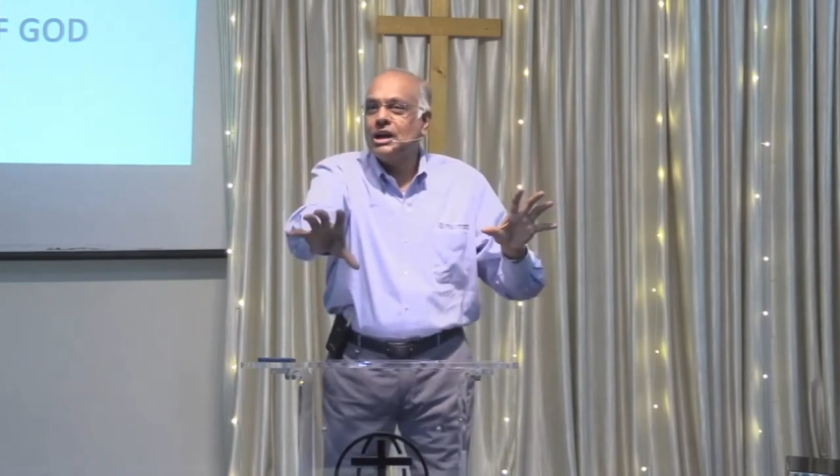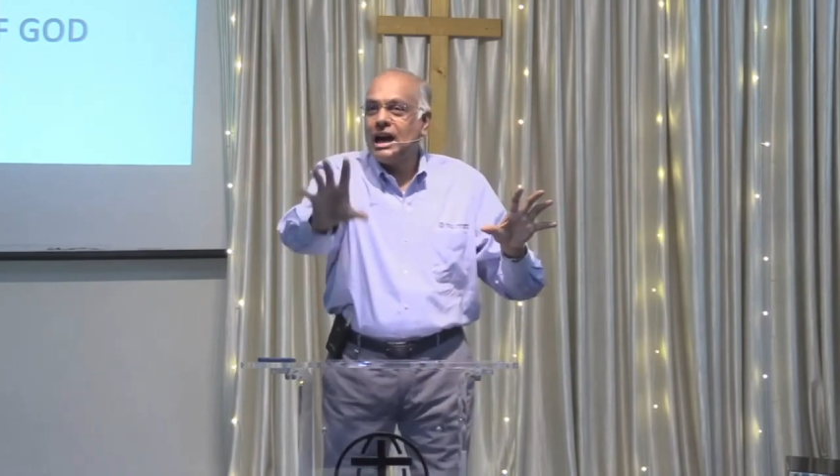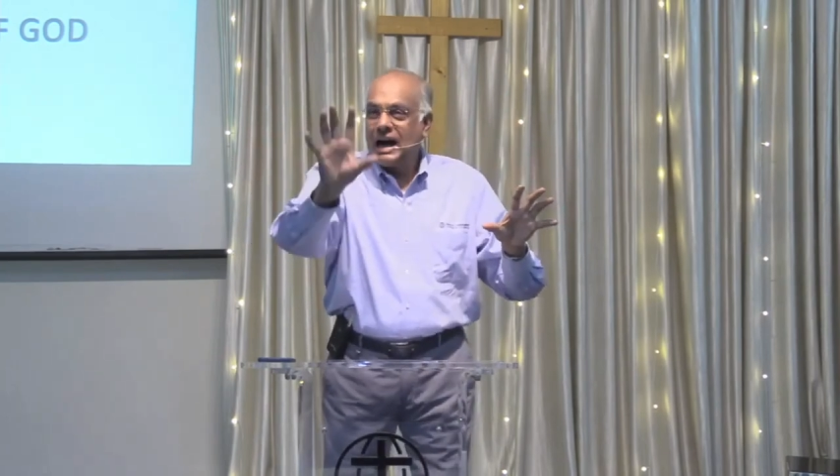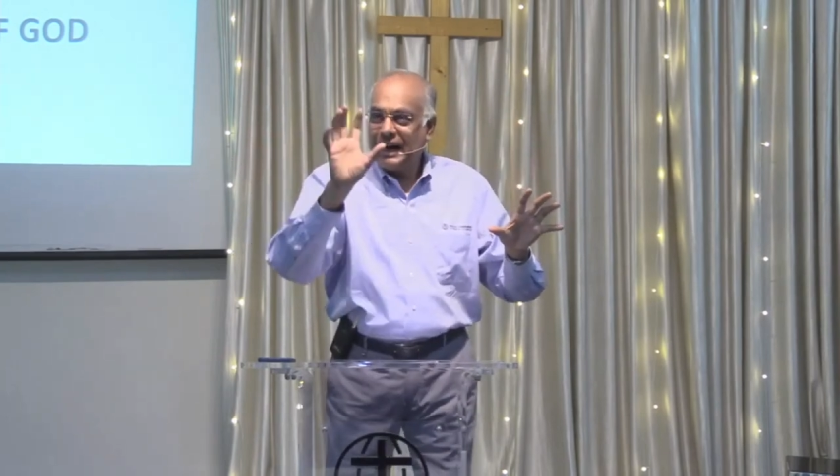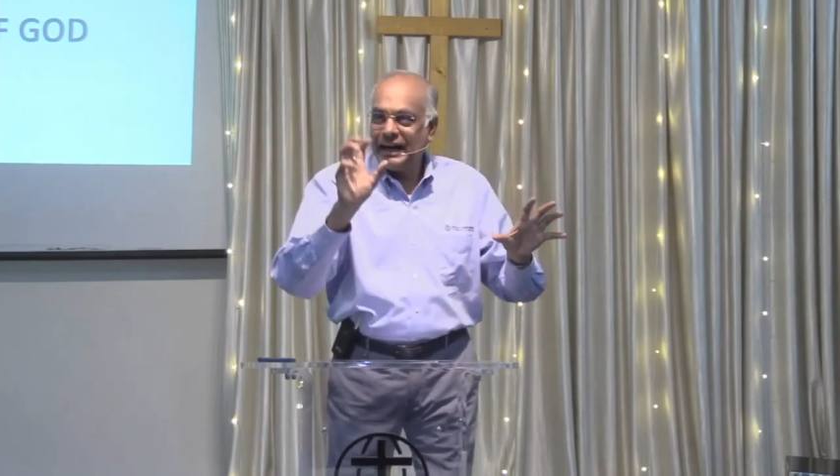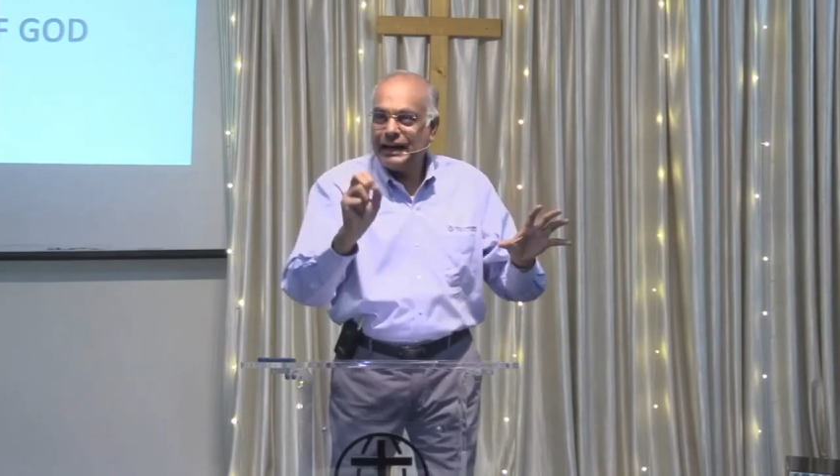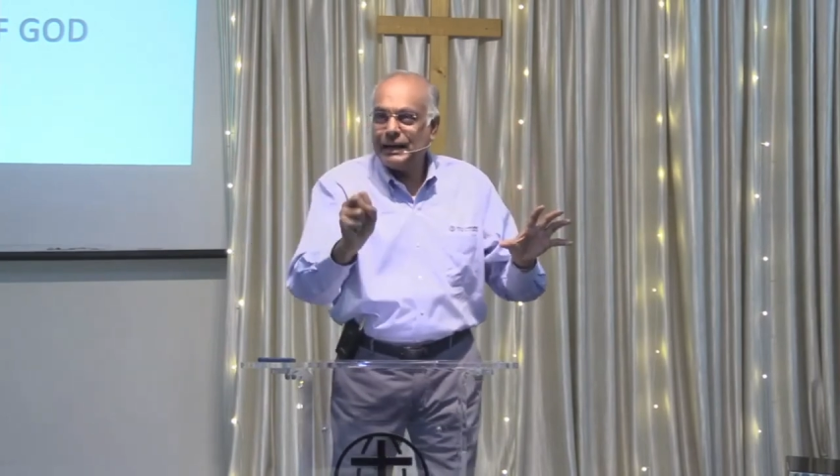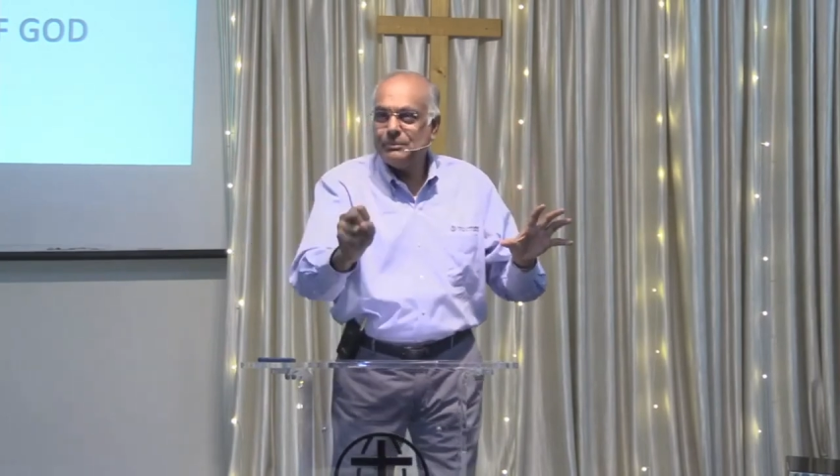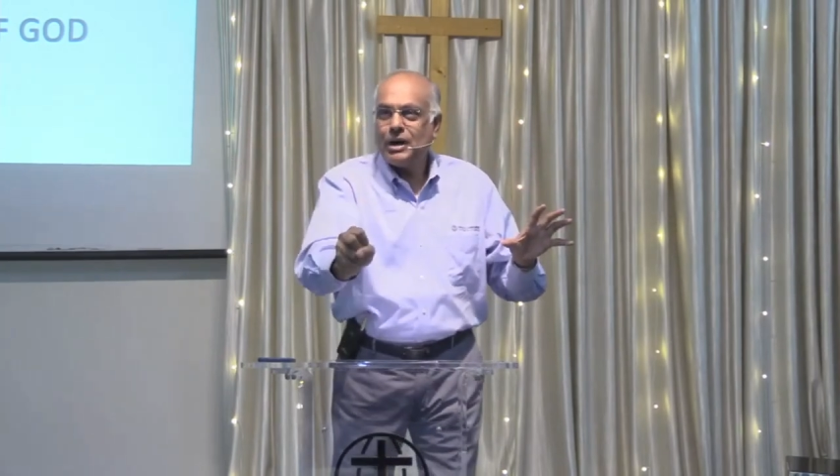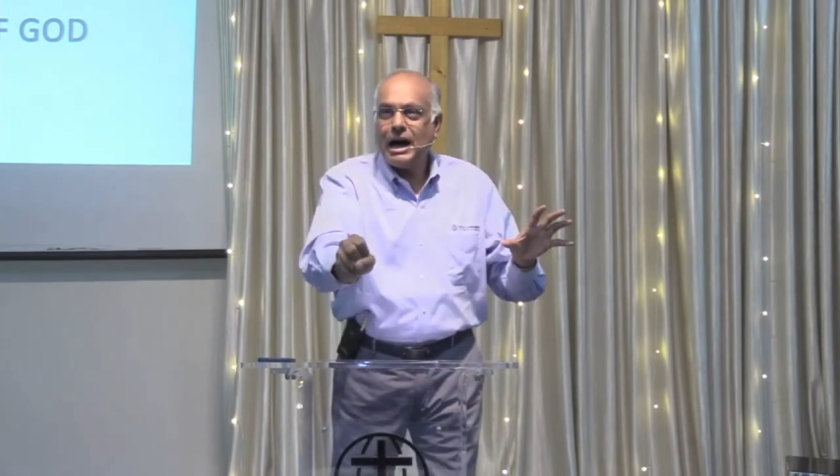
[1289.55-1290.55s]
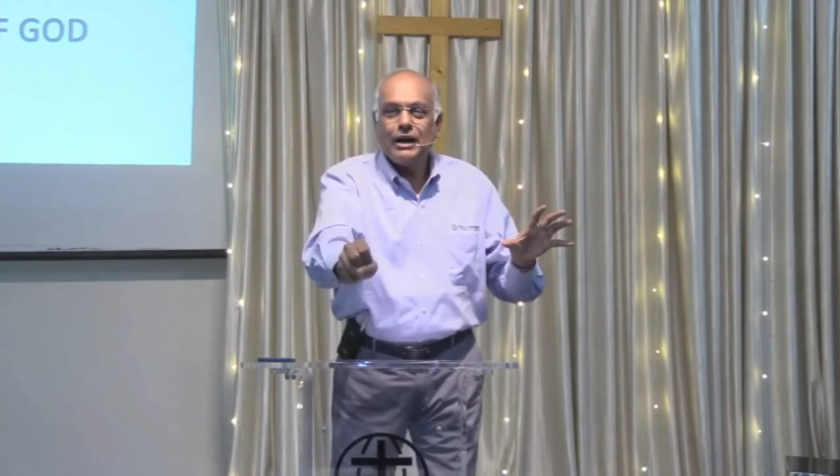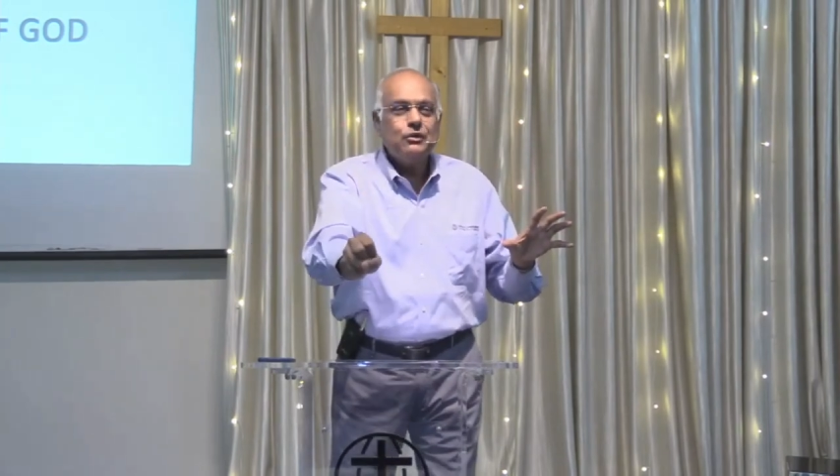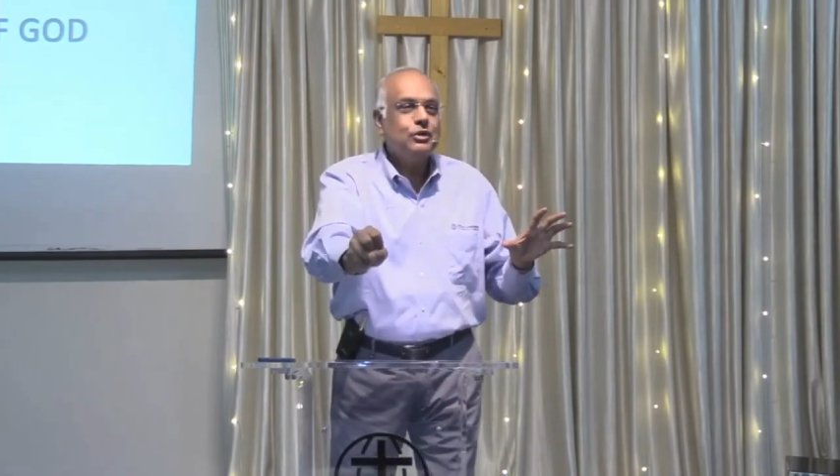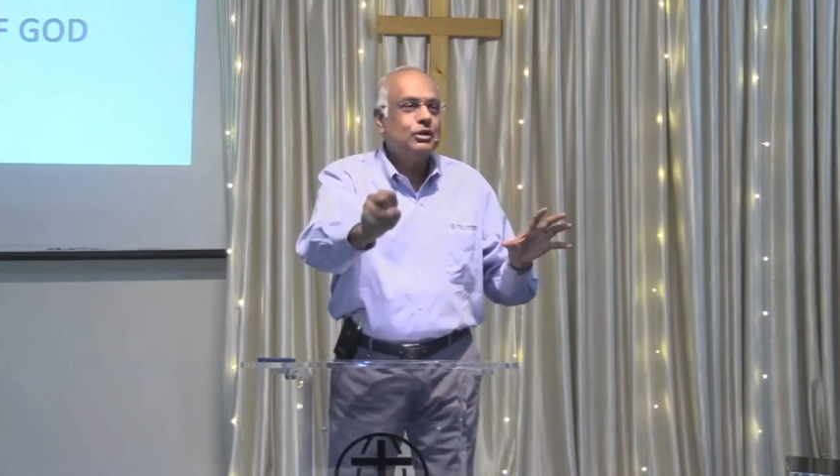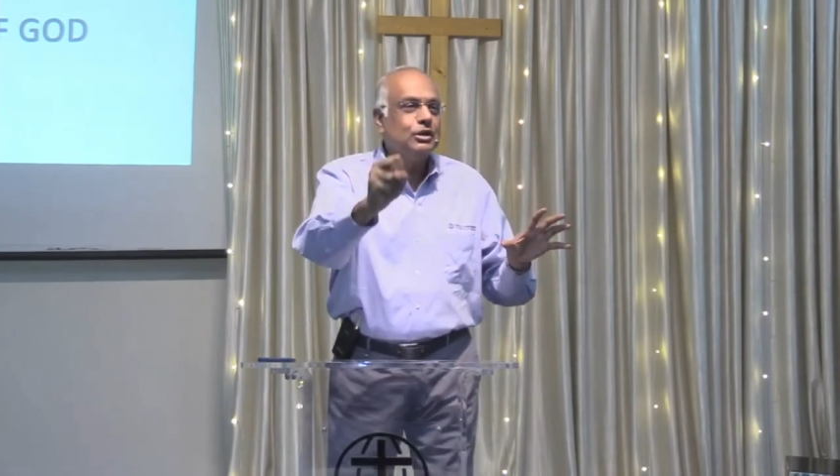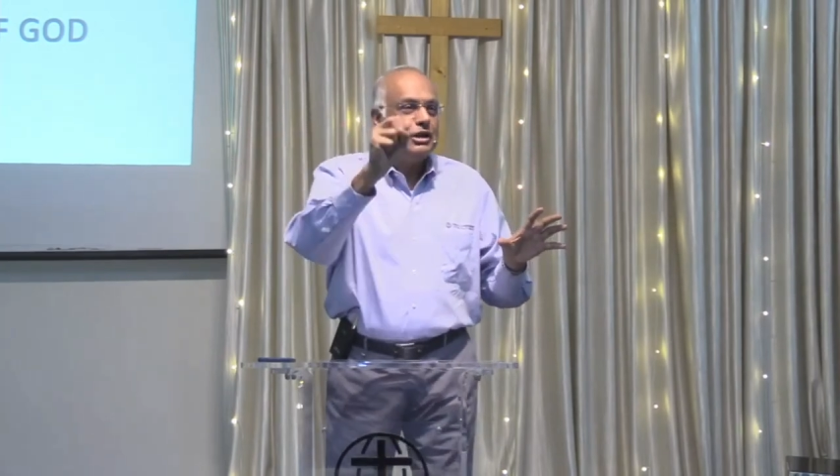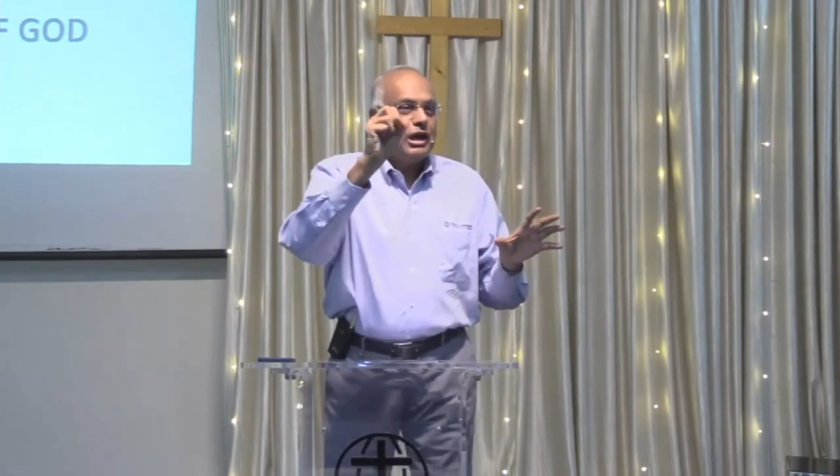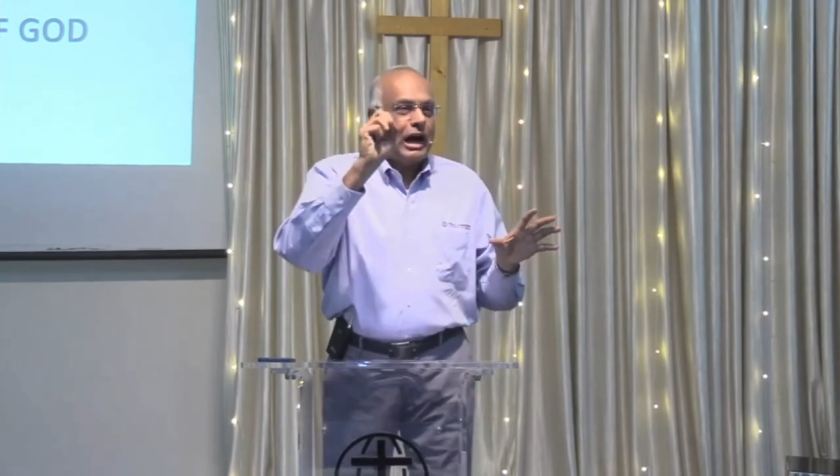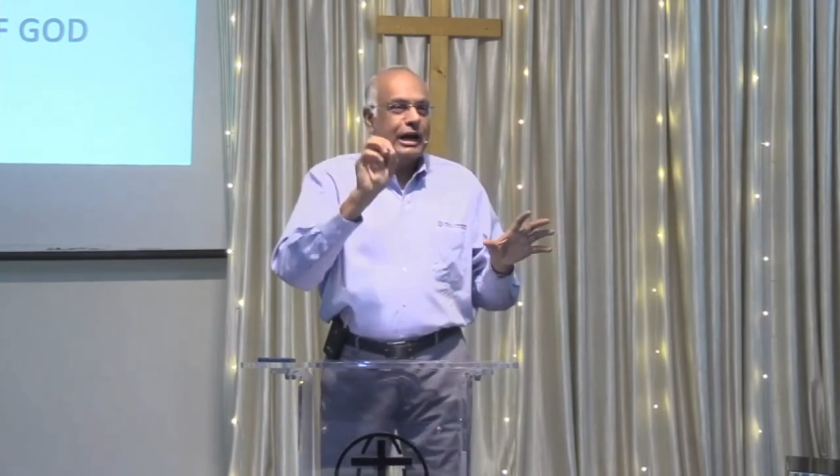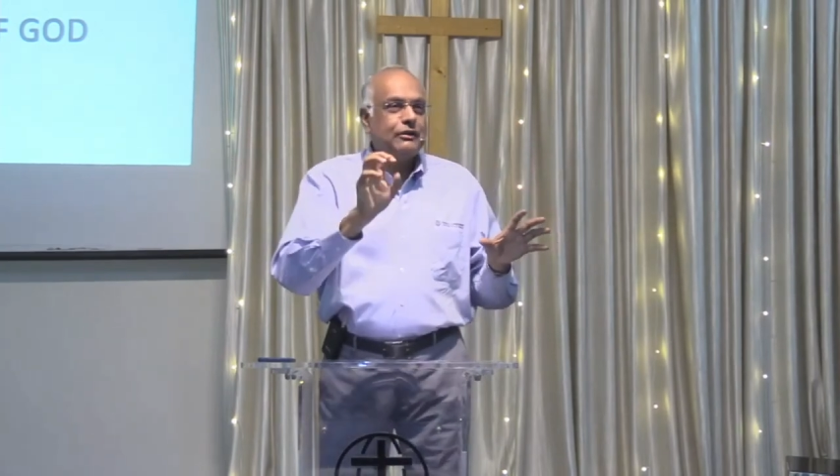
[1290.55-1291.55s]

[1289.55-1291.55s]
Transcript: I am I will I will